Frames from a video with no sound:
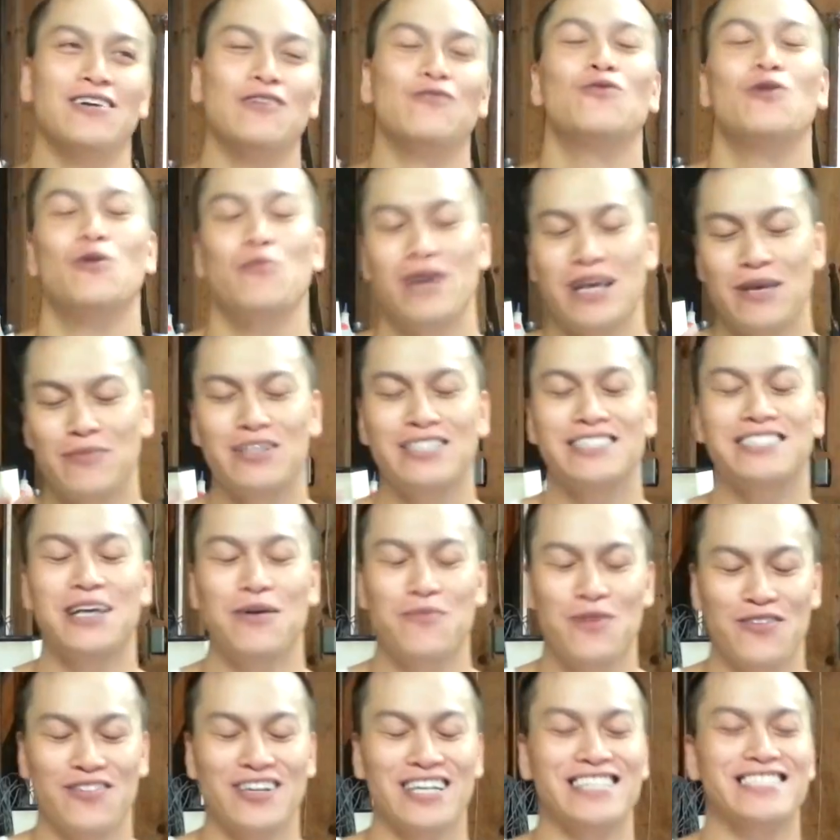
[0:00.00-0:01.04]
Well, maybe some
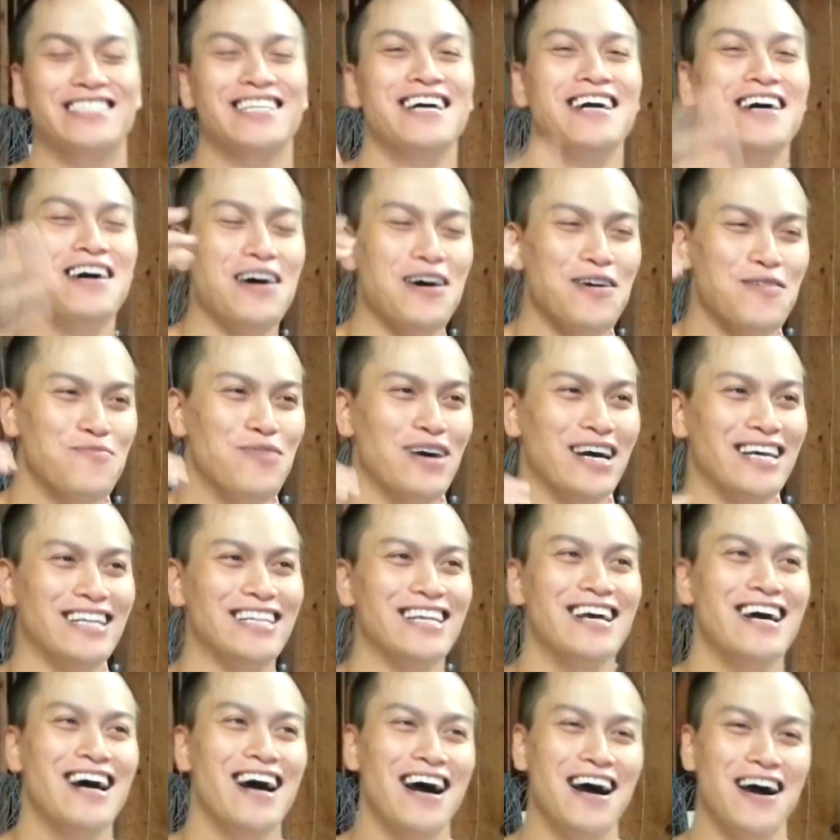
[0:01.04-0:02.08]
of us, but
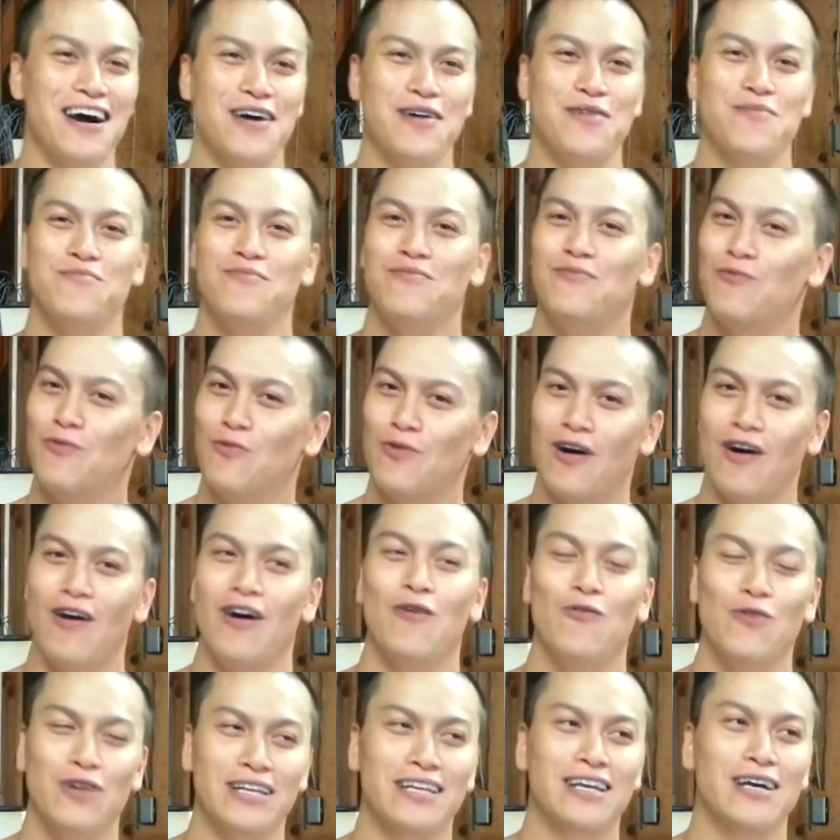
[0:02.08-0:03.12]

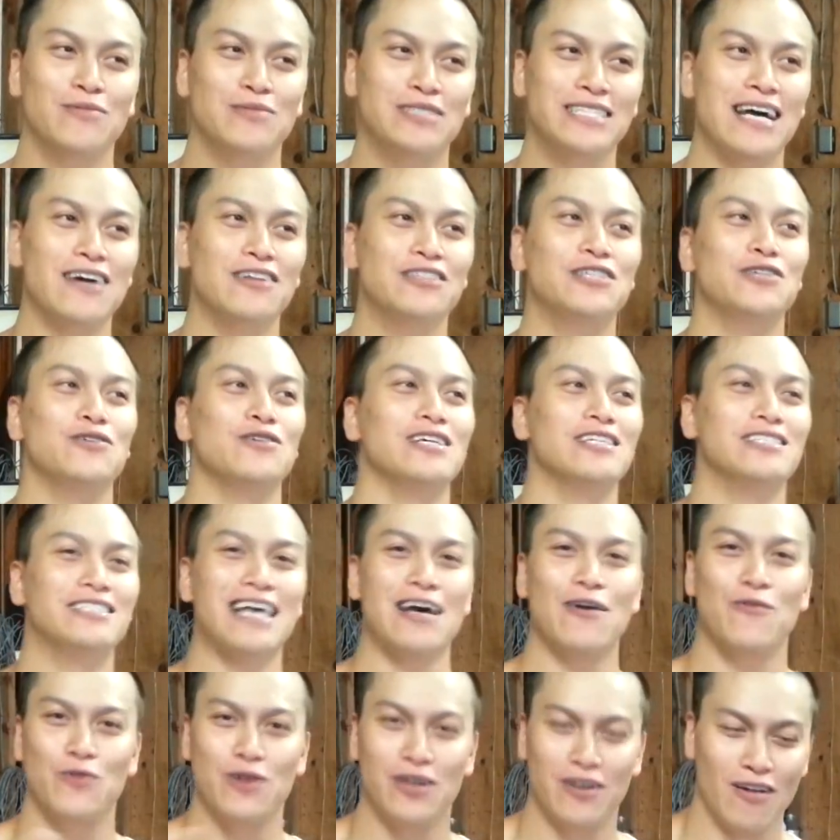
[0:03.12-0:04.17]
what it comes down to is
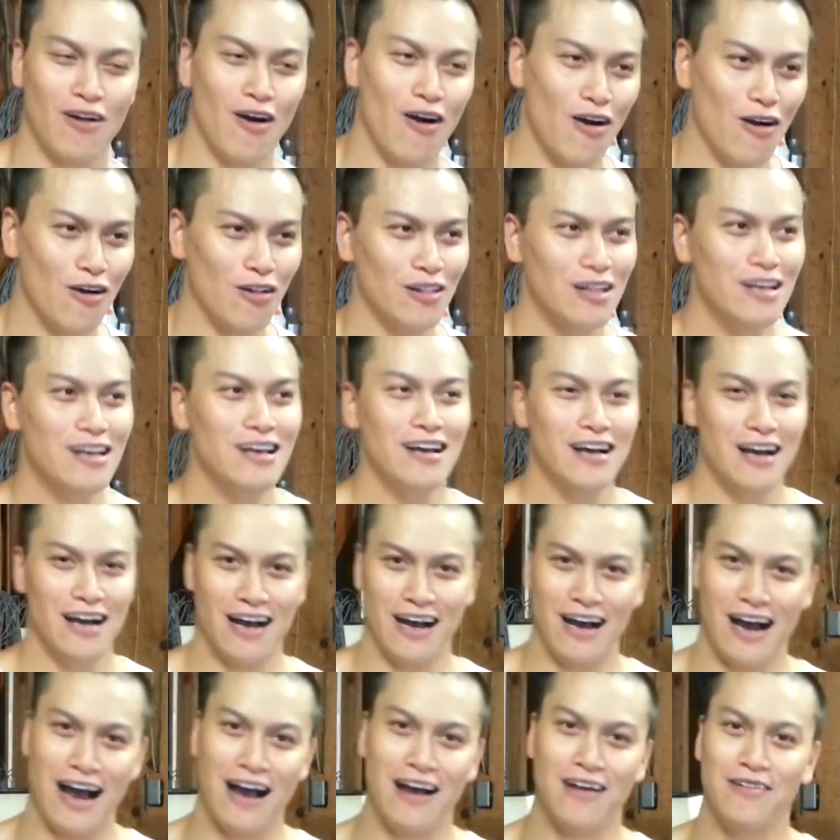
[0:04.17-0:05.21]
that we're all
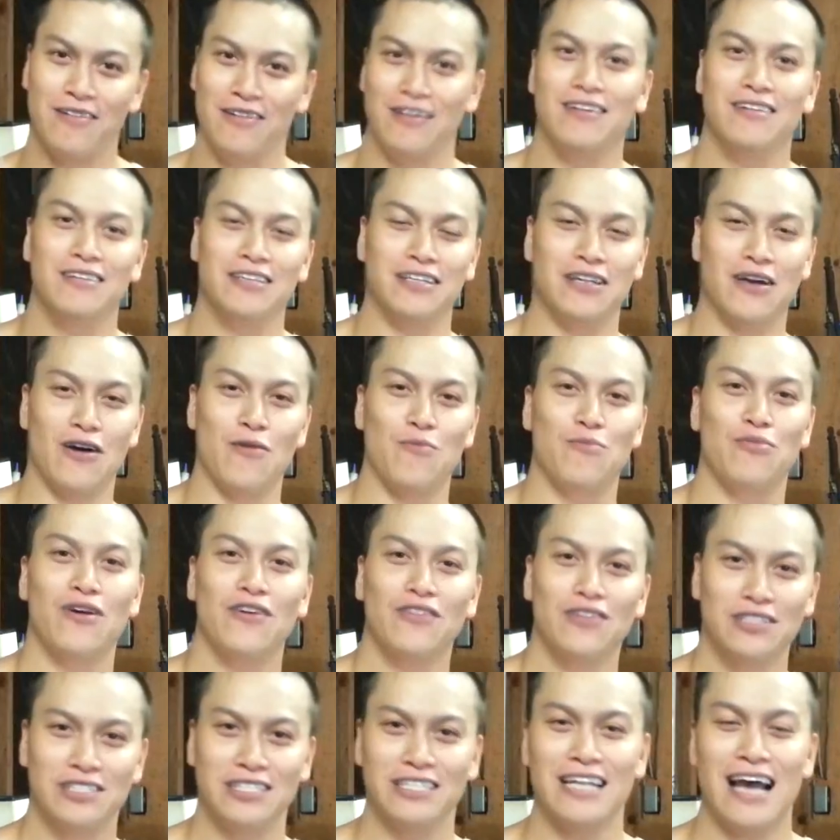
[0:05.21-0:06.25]
you know,
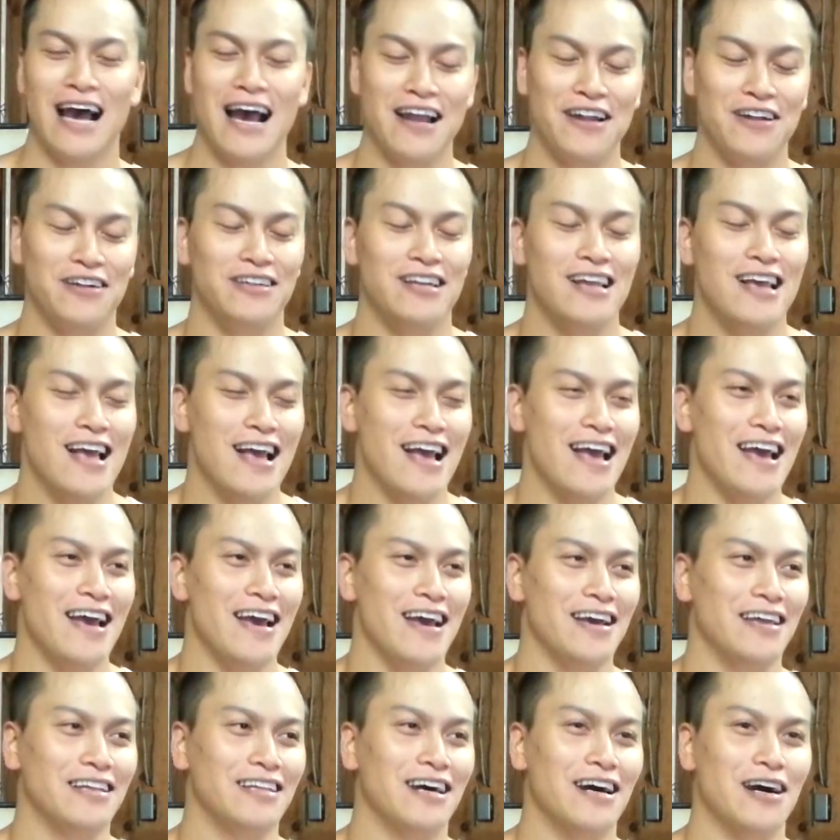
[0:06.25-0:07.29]
brothers in iron.
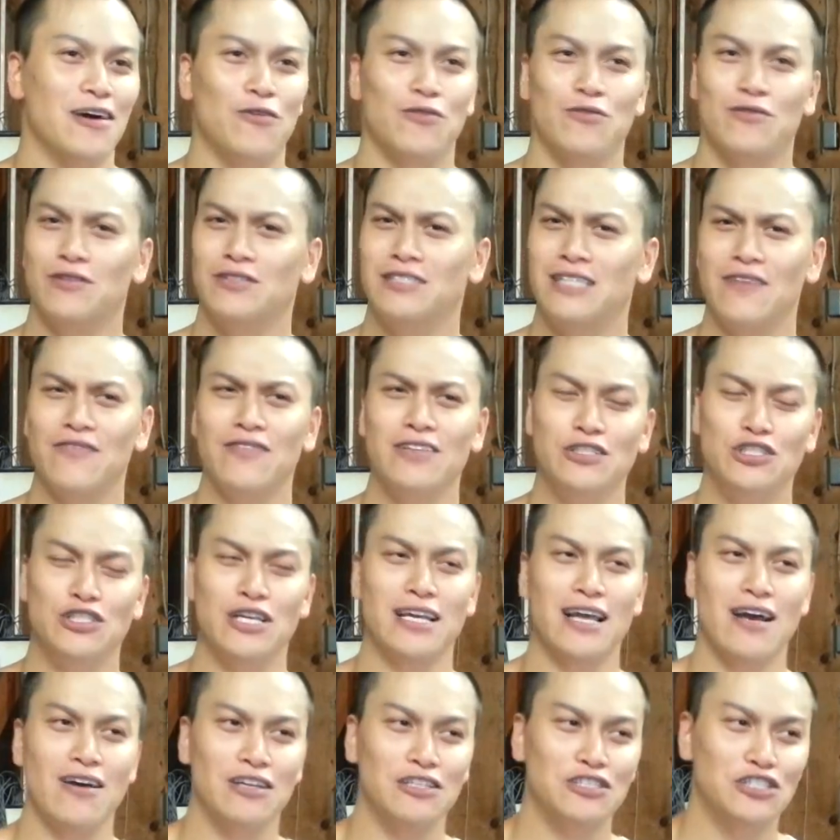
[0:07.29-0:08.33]
And definitely
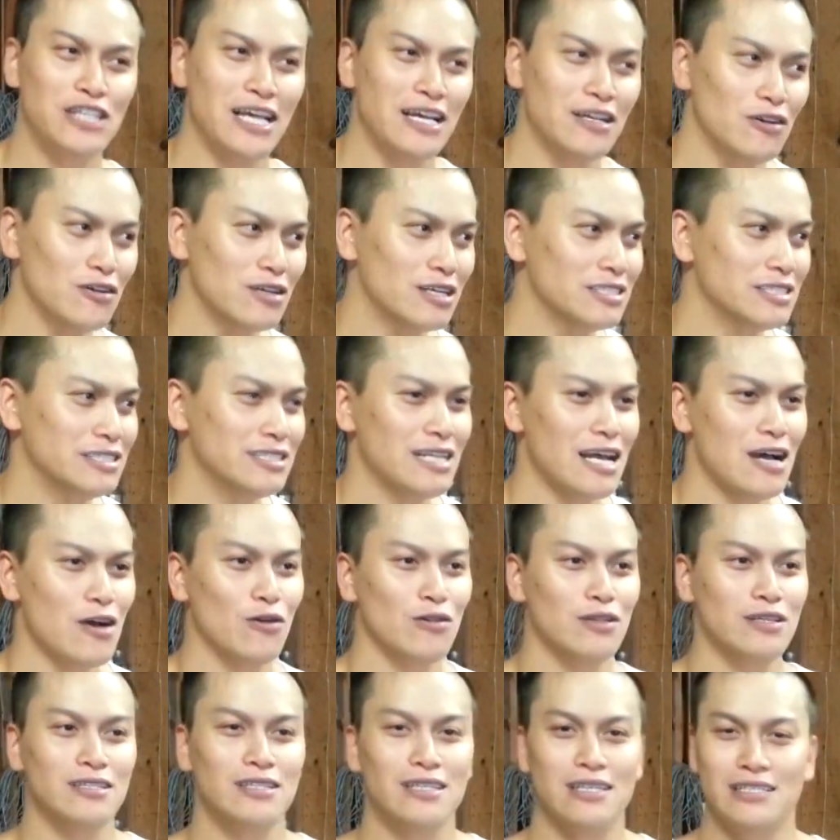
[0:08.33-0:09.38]
check out his channel, because not
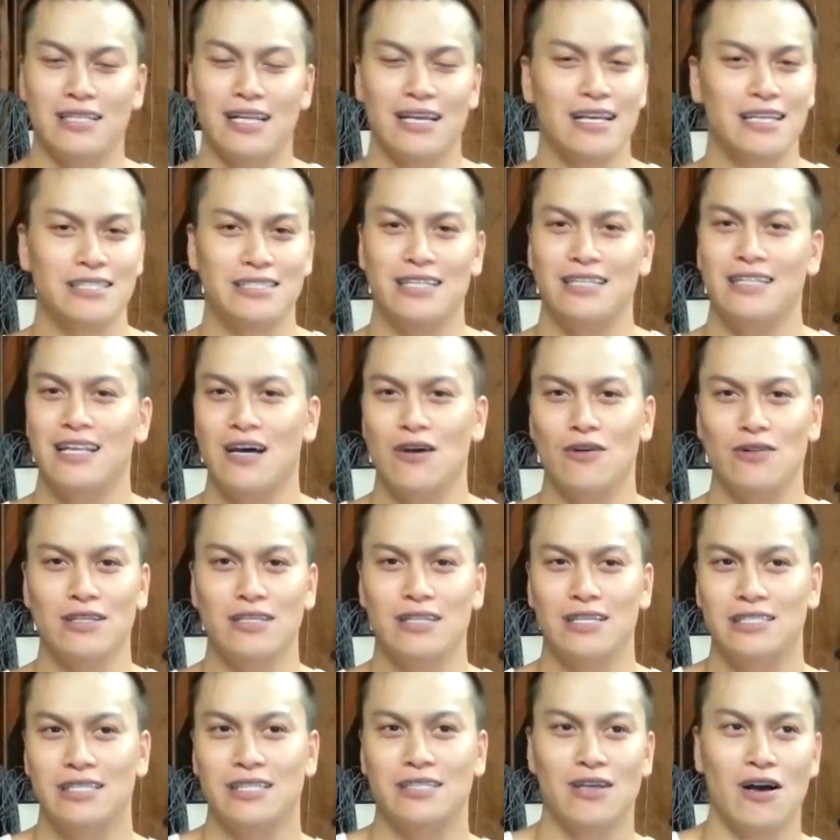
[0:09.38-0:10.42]
only like I said, not only
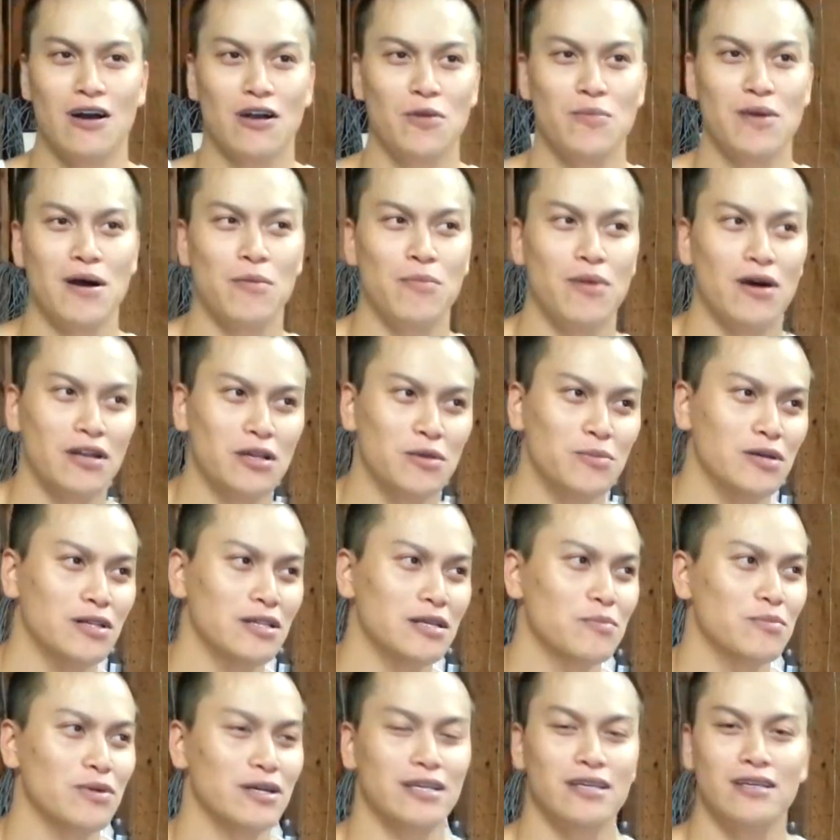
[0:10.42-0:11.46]
does he talk about
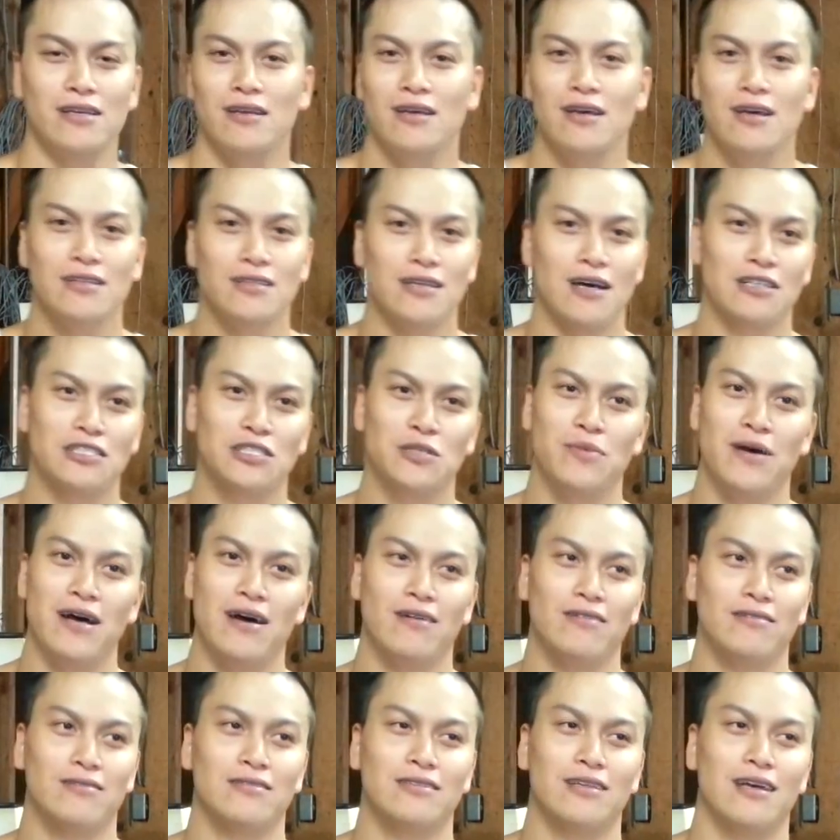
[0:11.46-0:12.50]
bodybuilding, but he talks
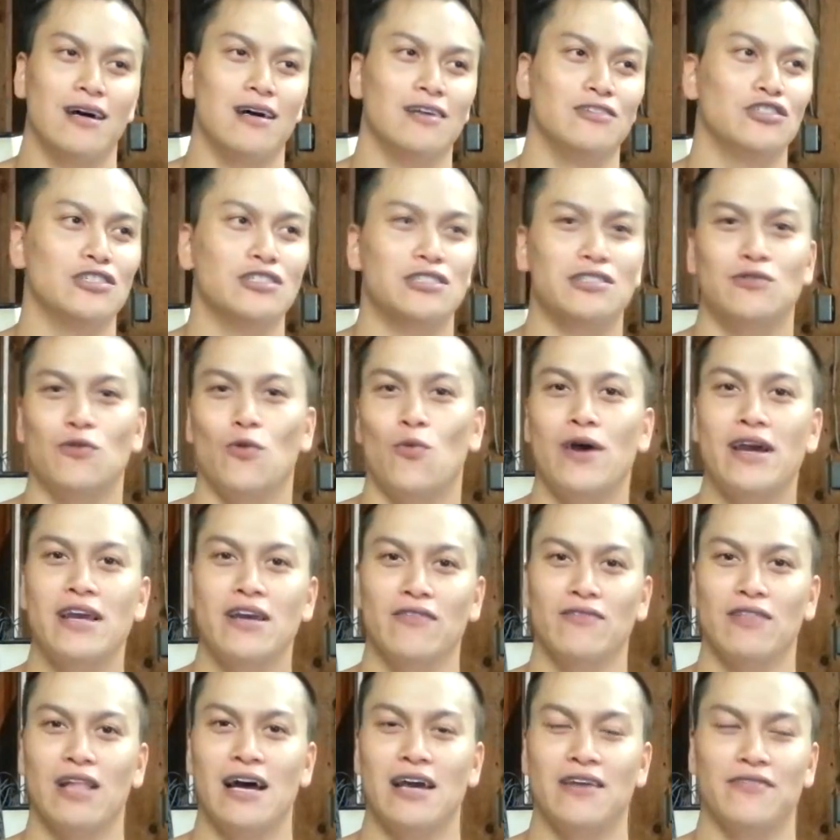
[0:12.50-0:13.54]
about just the way
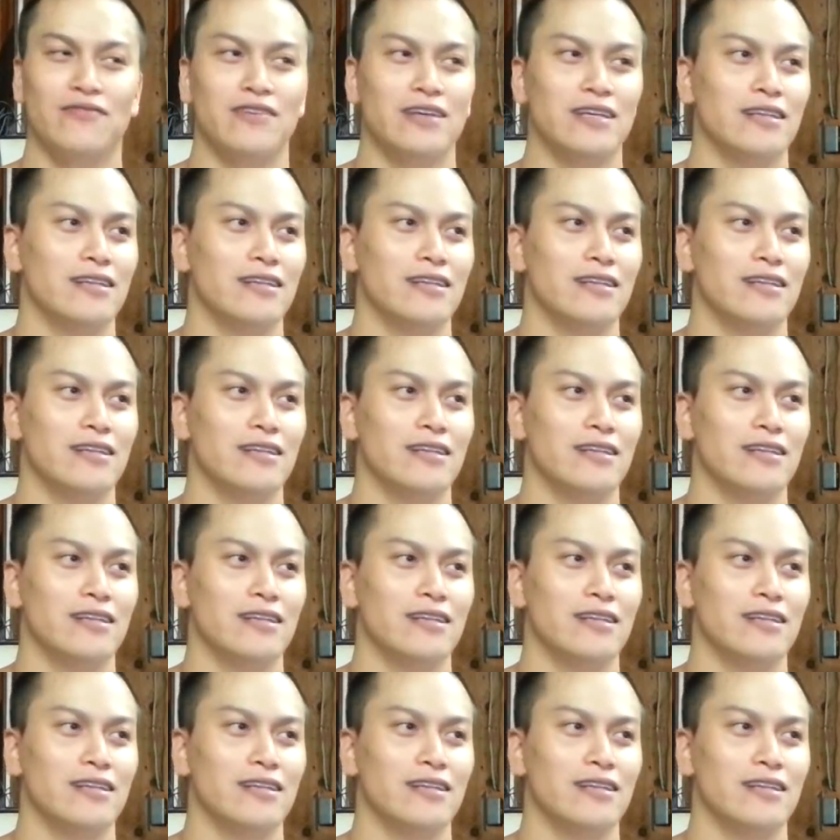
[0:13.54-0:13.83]
of life